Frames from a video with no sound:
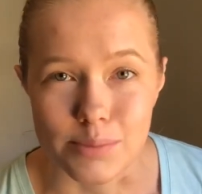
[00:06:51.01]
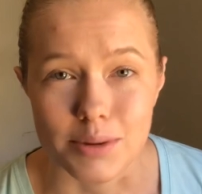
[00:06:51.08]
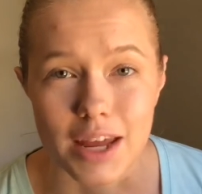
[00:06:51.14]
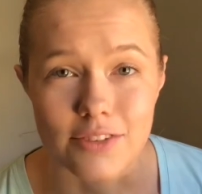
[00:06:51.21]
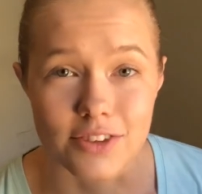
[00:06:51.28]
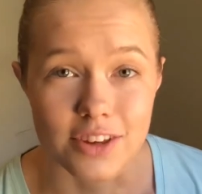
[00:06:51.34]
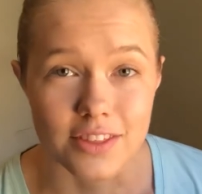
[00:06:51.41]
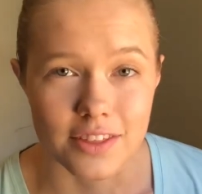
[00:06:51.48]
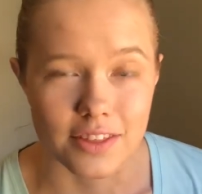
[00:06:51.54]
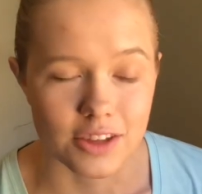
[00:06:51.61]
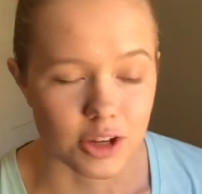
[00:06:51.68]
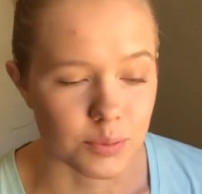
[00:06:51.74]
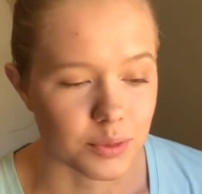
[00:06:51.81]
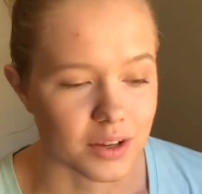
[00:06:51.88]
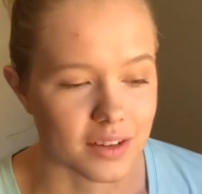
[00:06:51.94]
But everything that
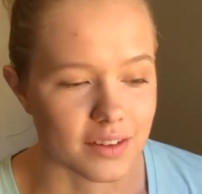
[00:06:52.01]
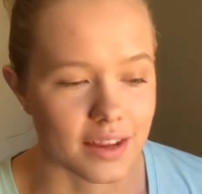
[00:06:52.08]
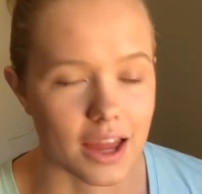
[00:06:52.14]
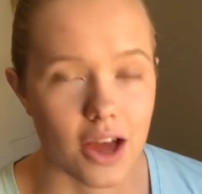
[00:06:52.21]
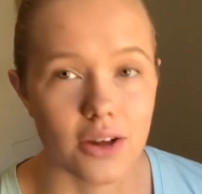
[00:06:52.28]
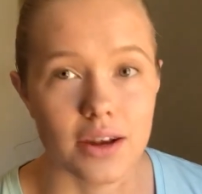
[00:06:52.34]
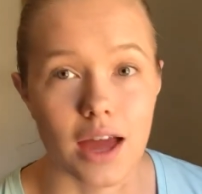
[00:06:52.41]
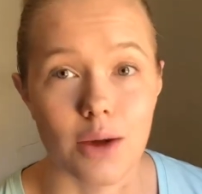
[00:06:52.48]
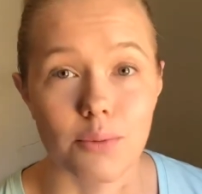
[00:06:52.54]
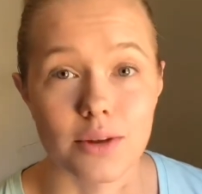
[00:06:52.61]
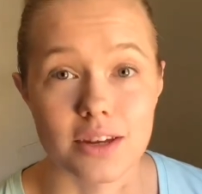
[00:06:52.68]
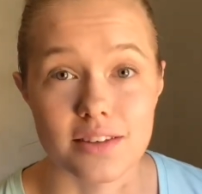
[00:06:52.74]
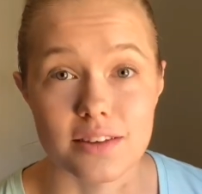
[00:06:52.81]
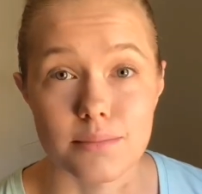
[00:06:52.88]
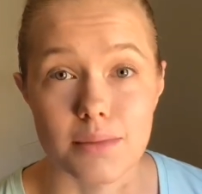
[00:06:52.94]
you're printing out, I
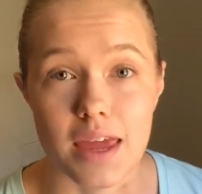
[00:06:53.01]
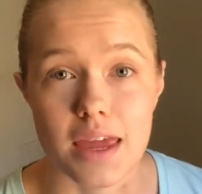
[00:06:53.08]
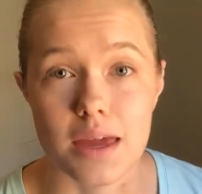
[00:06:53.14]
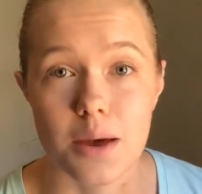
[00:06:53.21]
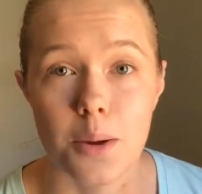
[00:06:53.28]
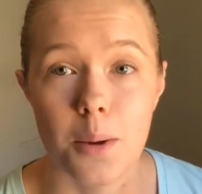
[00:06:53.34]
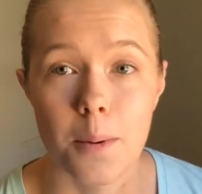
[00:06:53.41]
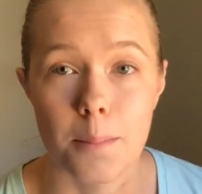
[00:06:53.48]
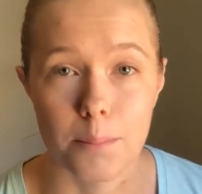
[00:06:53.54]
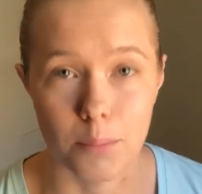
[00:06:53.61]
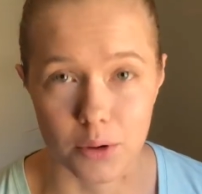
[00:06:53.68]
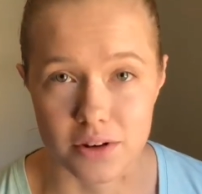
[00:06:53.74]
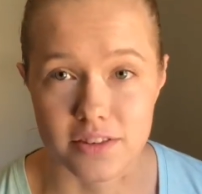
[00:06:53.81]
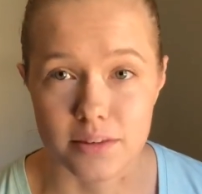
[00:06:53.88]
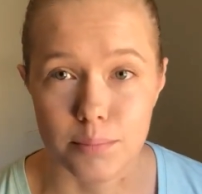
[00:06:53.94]
wanted to make
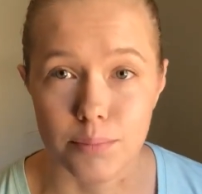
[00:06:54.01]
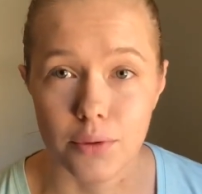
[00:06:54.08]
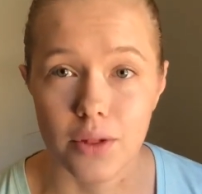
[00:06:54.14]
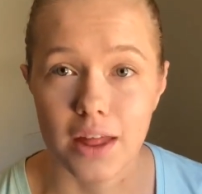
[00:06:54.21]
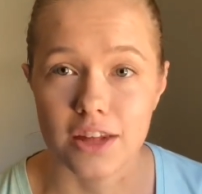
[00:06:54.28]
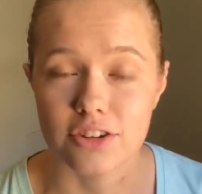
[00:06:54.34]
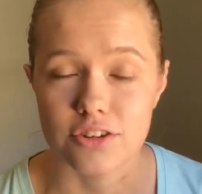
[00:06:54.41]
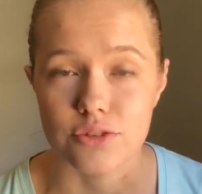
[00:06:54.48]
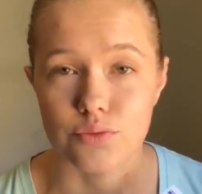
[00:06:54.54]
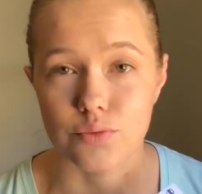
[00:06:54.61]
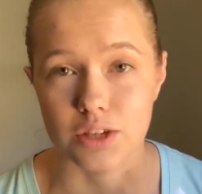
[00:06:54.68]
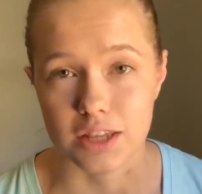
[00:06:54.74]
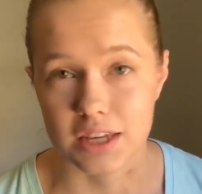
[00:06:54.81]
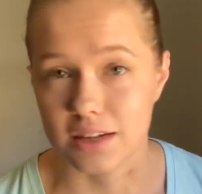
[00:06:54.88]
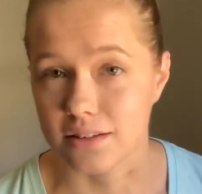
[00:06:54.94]
more simple and just
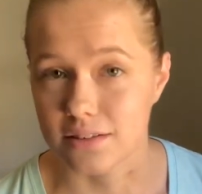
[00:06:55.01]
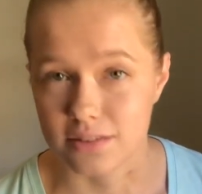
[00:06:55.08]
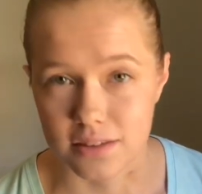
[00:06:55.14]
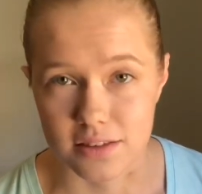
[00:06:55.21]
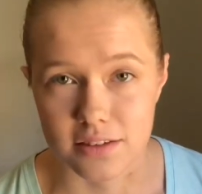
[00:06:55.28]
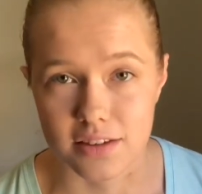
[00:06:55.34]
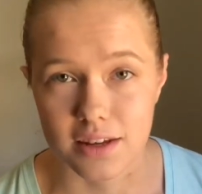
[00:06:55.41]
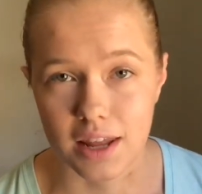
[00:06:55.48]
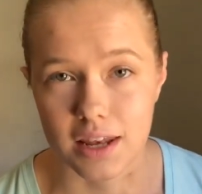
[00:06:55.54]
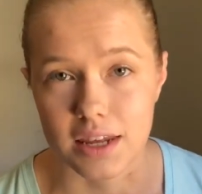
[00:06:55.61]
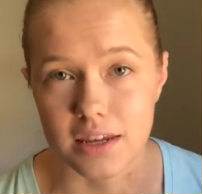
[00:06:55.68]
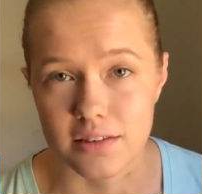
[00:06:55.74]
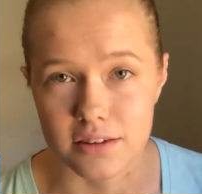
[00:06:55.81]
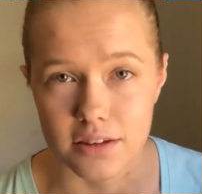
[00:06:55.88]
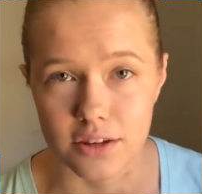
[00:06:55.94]
really consistent and
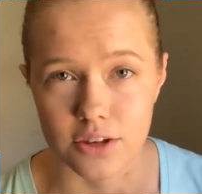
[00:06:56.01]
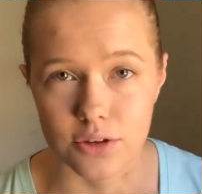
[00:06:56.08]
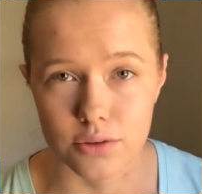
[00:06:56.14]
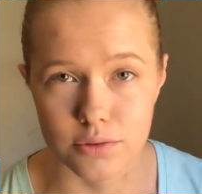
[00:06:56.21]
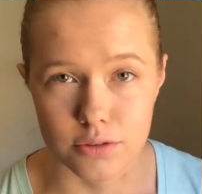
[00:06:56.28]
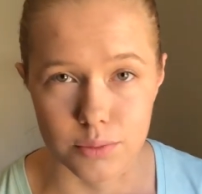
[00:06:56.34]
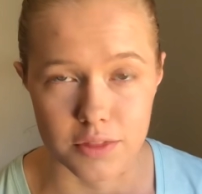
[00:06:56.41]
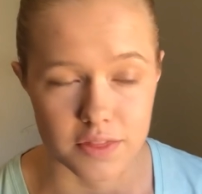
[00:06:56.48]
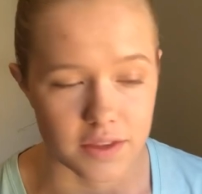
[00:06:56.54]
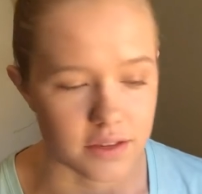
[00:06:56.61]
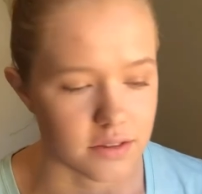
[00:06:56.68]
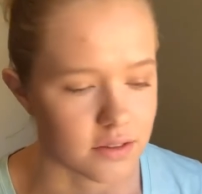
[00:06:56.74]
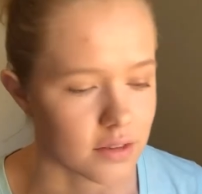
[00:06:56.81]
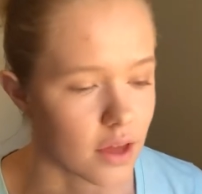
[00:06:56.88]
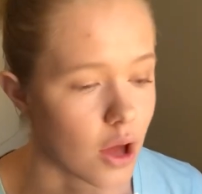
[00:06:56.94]
easy to use with
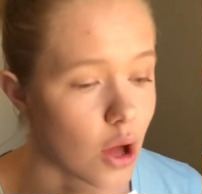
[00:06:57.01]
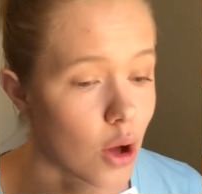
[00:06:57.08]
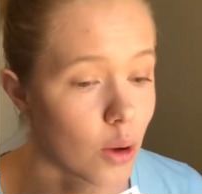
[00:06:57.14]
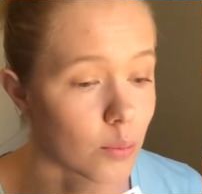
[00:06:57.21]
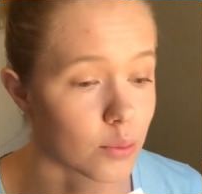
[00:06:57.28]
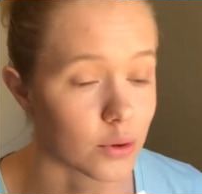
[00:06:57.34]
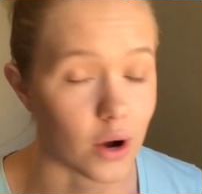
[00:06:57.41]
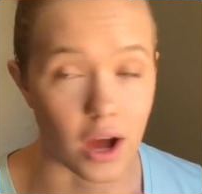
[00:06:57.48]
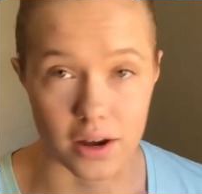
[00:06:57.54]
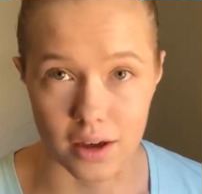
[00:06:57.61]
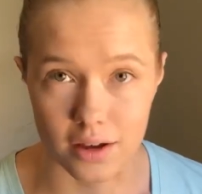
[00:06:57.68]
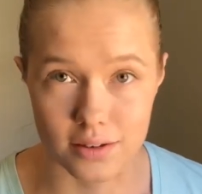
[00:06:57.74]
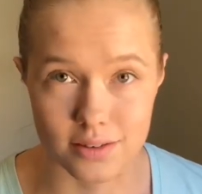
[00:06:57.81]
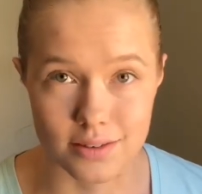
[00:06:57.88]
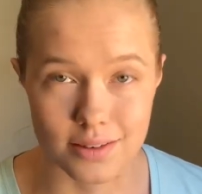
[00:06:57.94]
these
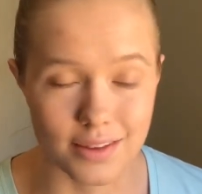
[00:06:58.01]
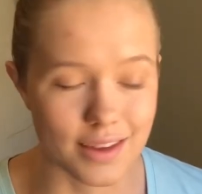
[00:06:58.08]
products.